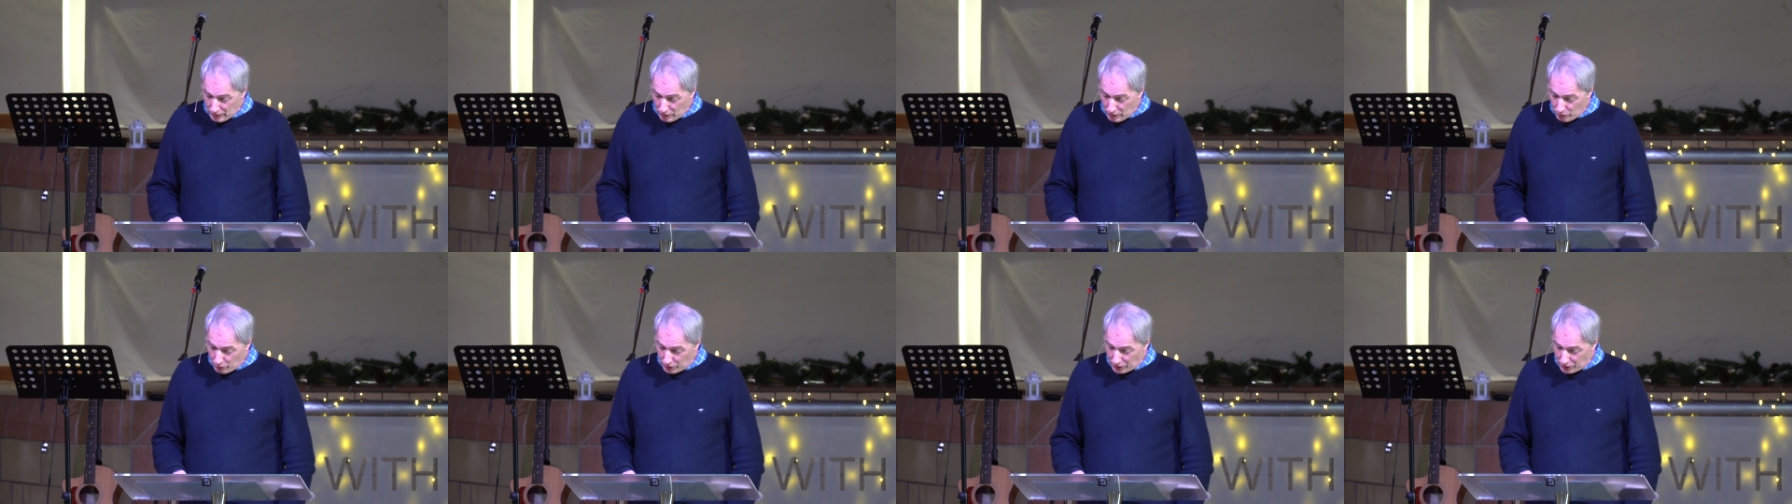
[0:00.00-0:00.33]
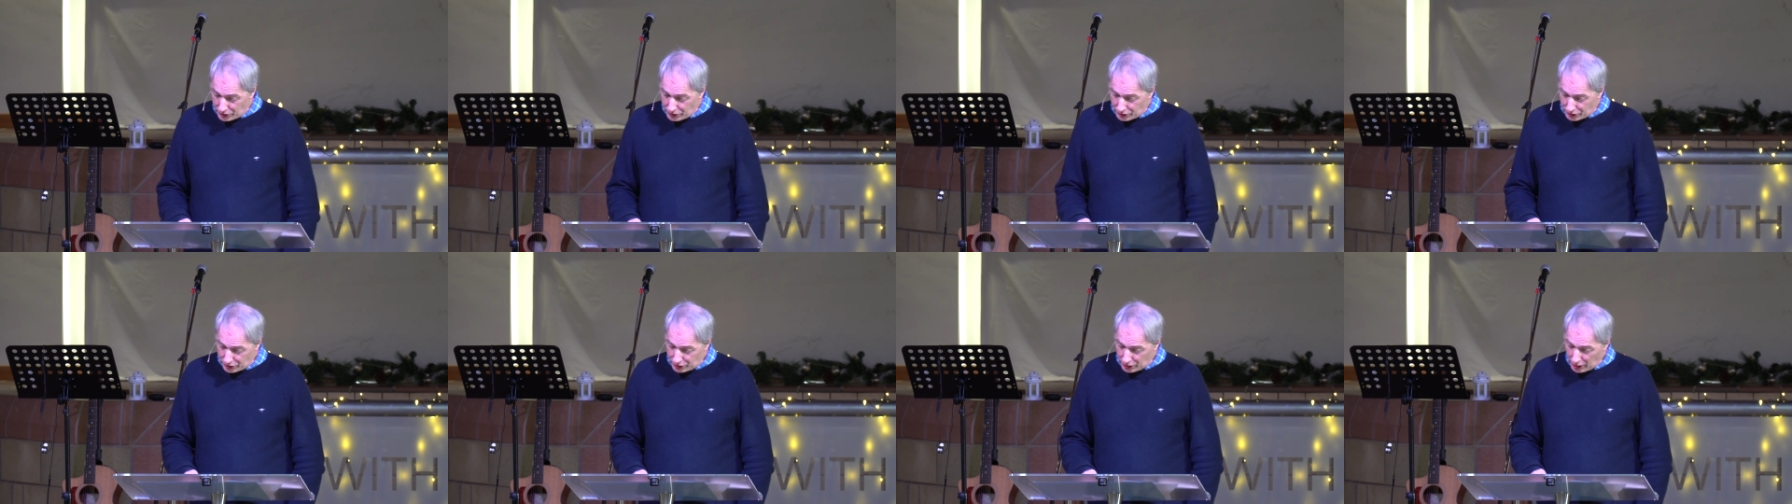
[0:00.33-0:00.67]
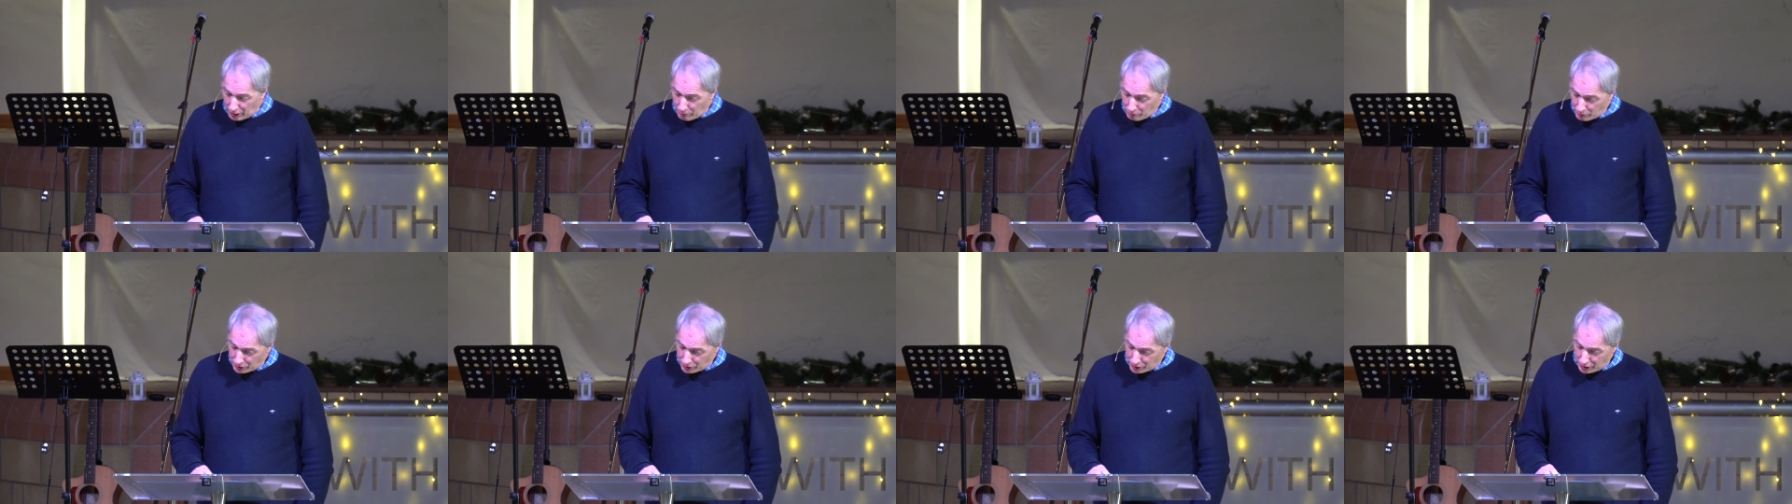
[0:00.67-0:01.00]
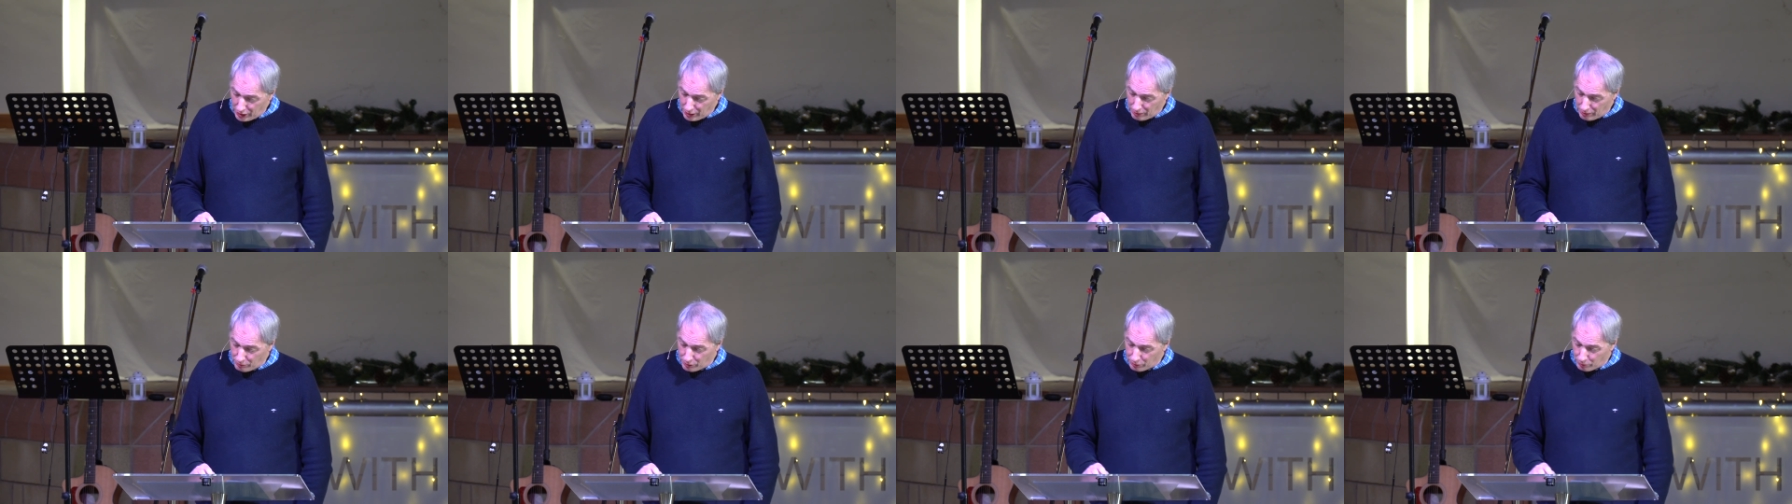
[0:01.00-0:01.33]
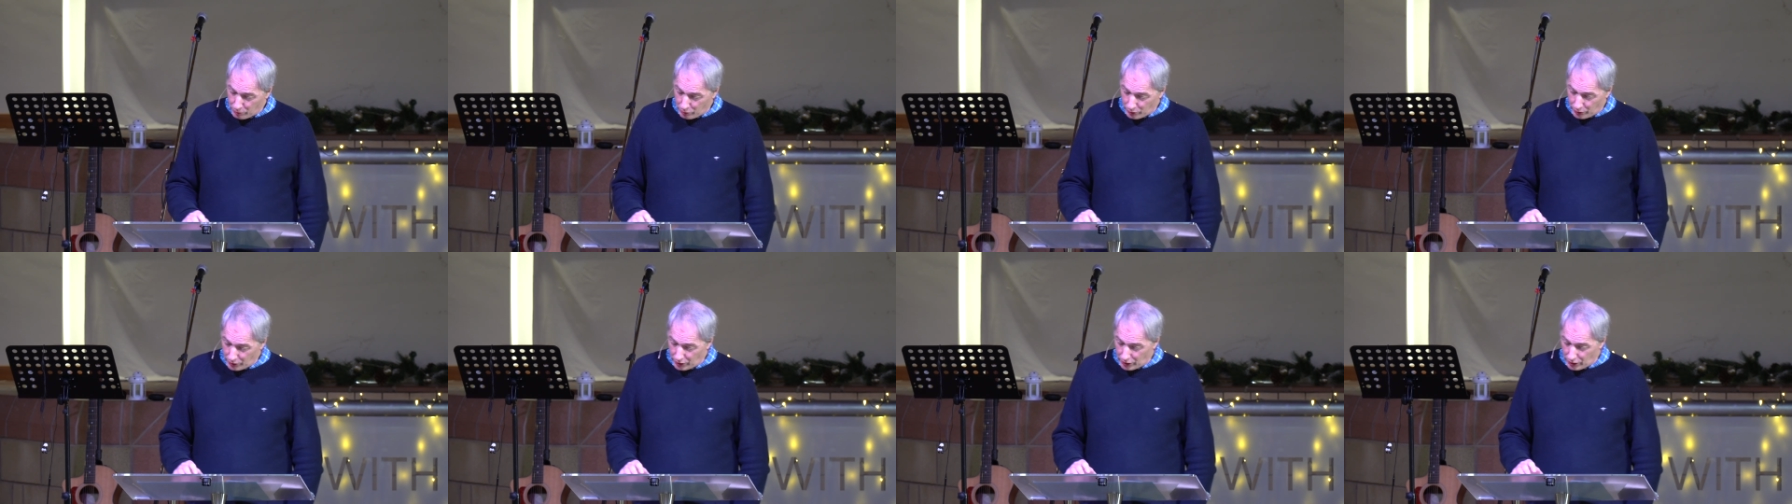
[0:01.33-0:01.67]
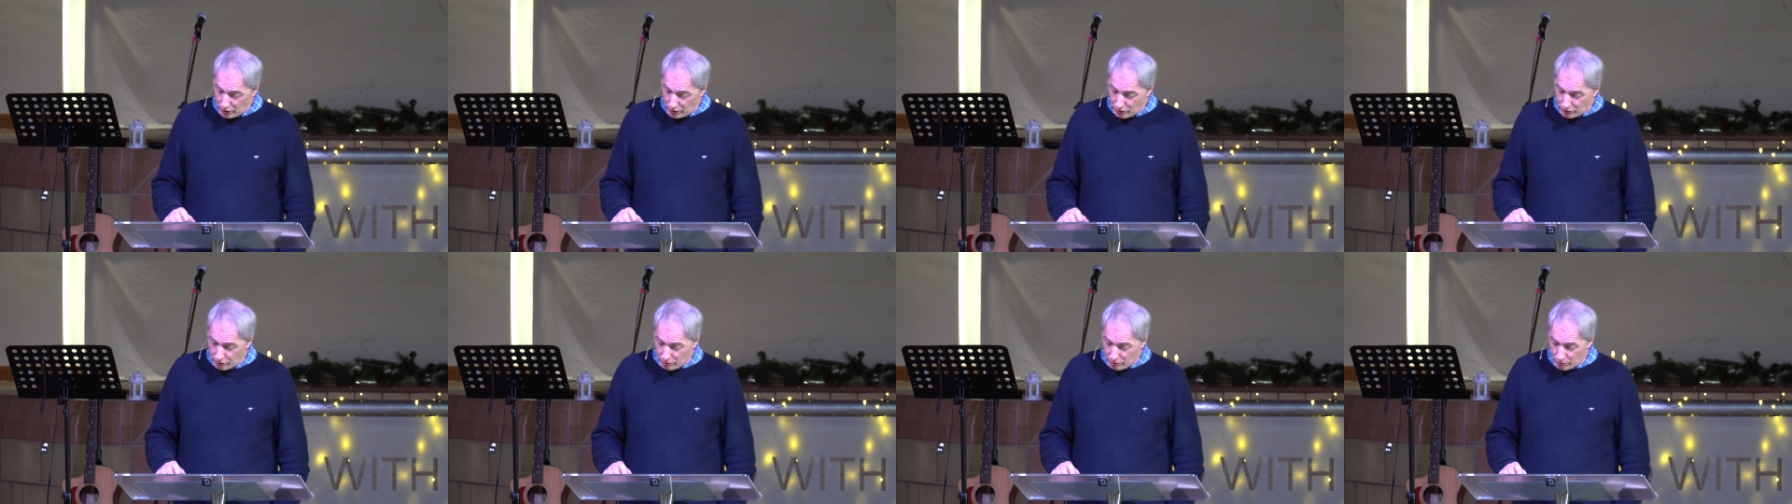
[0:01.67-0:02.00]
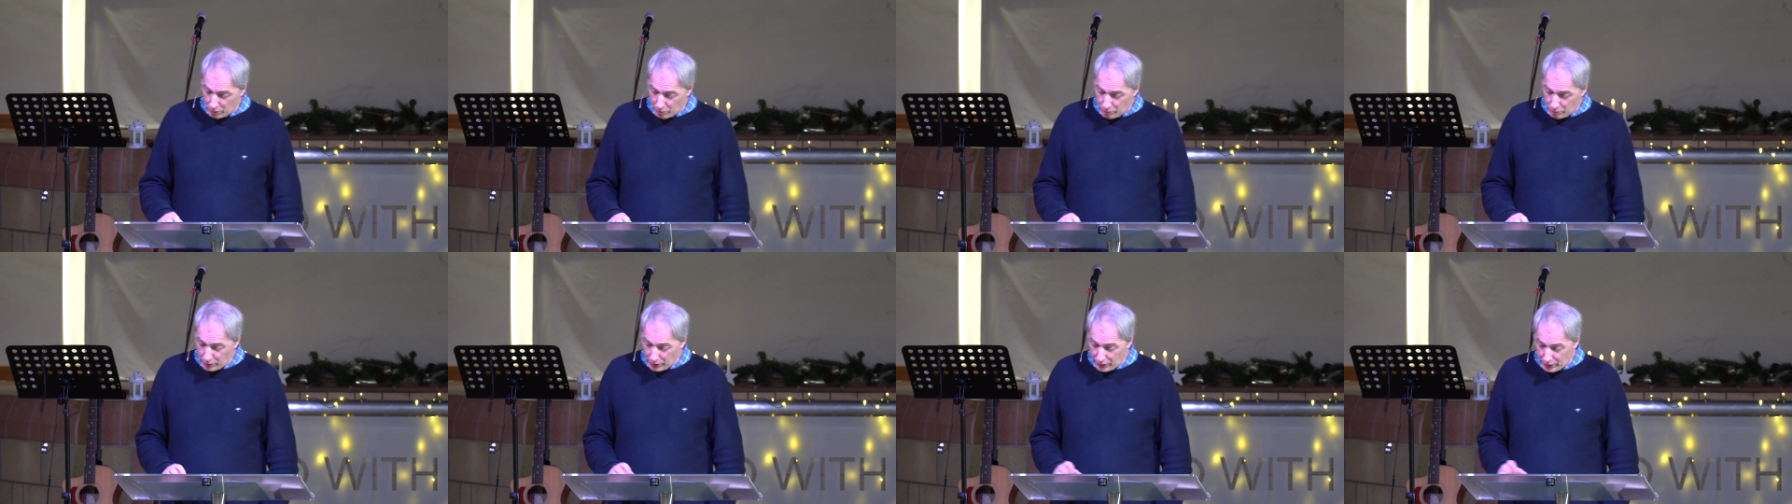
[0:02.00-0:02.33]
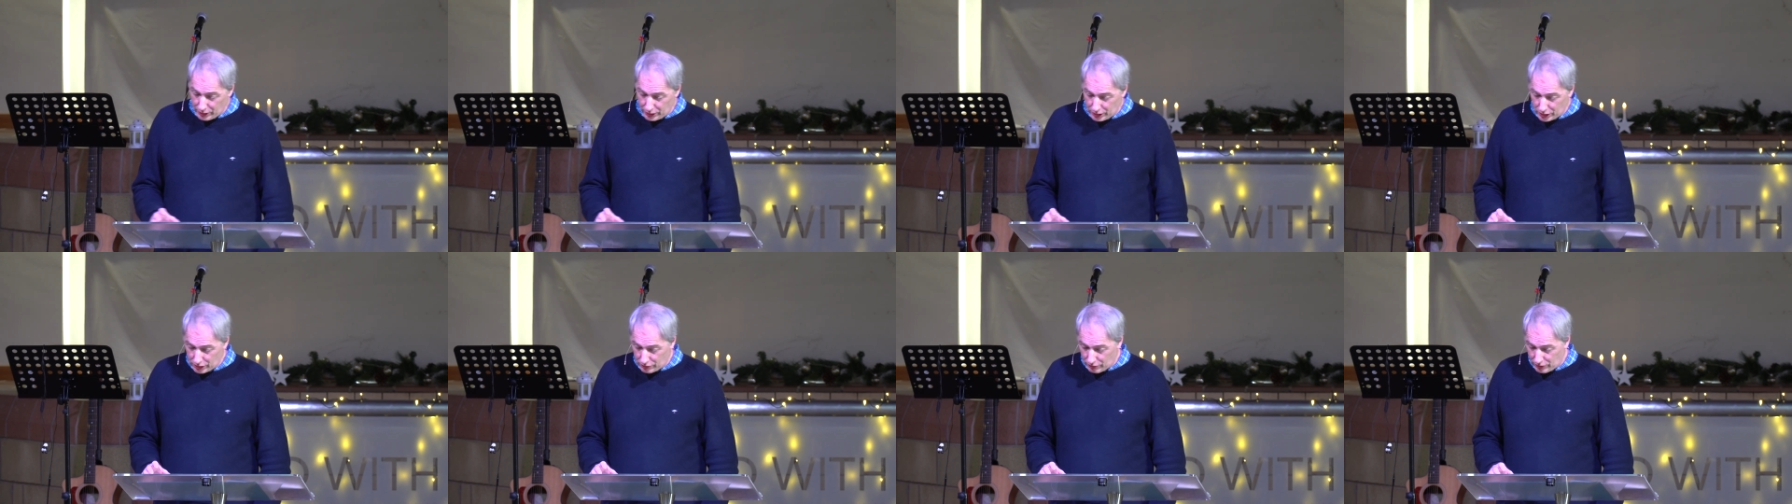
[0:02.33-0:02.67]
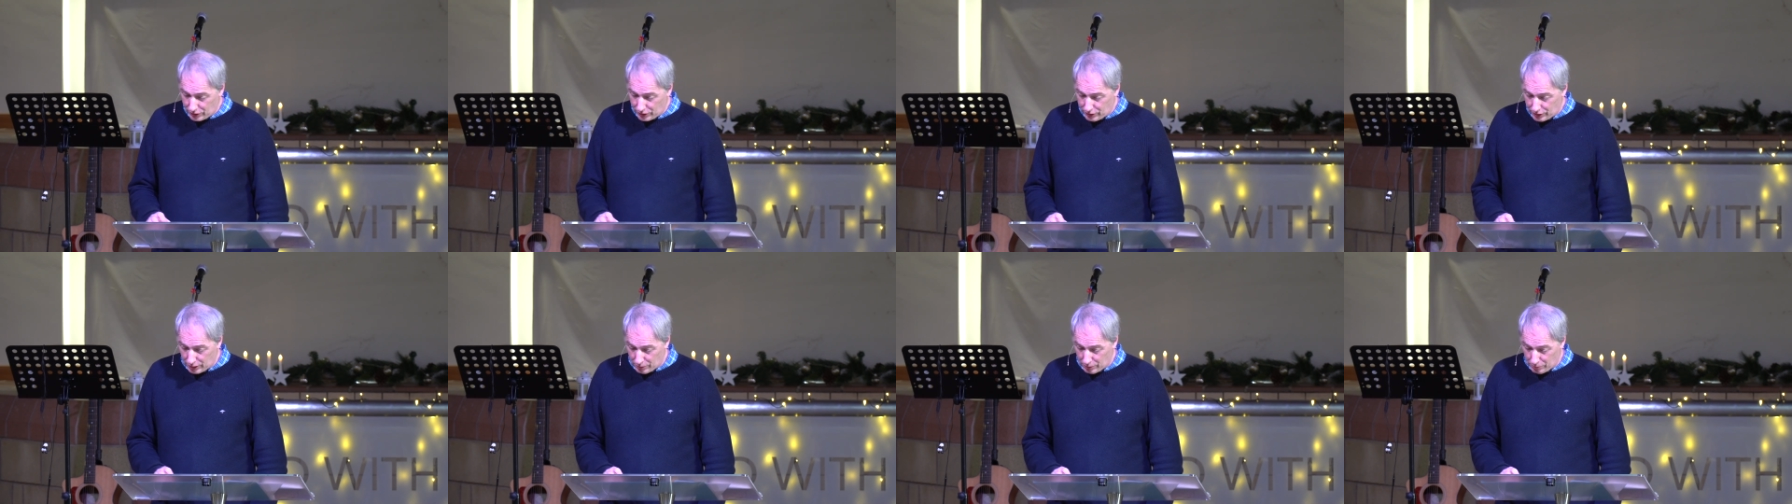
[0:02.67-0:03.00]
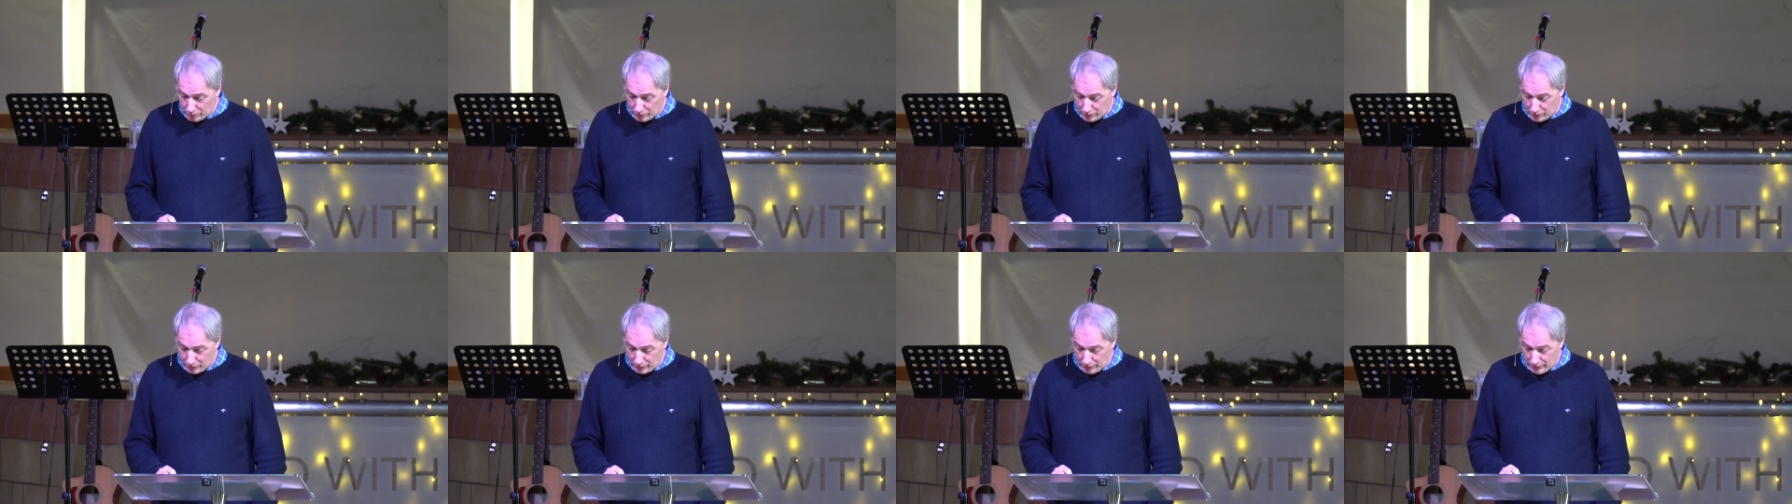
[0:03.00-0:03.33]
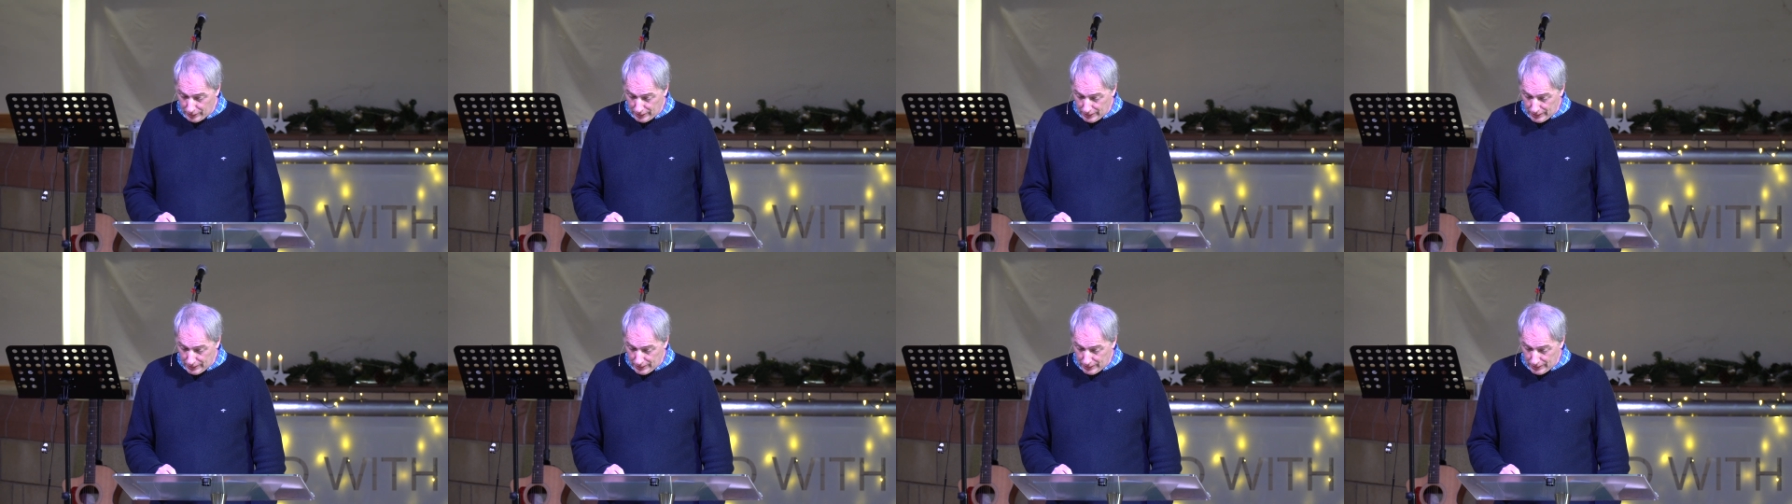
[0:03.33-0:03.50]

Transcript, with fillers: When his disciples came to point out to him the buildings of the temple,